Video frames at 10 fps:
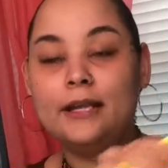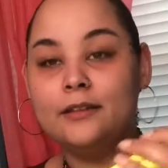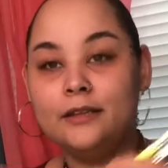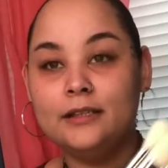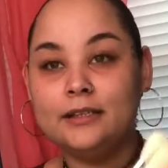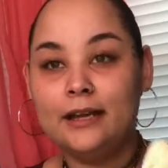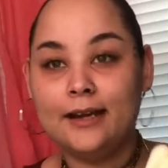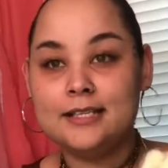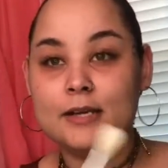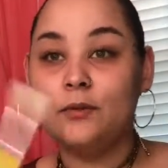anything like that,
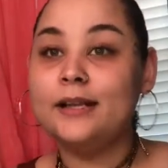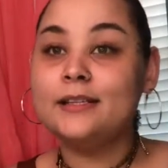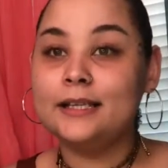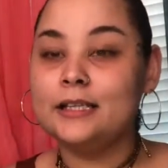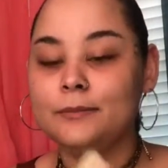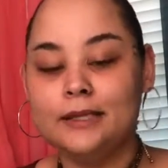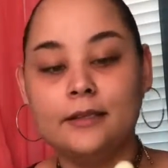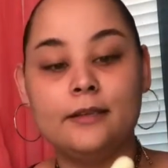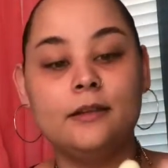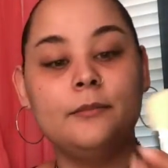because like when I clean them, I
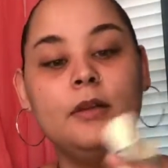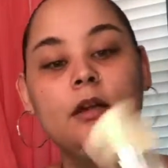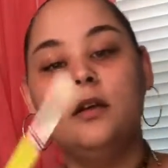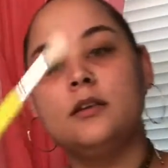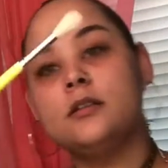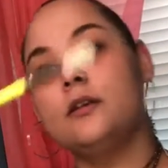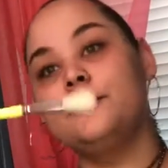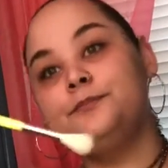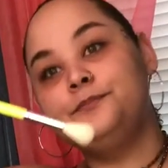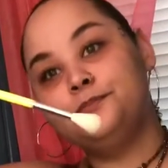clean them. So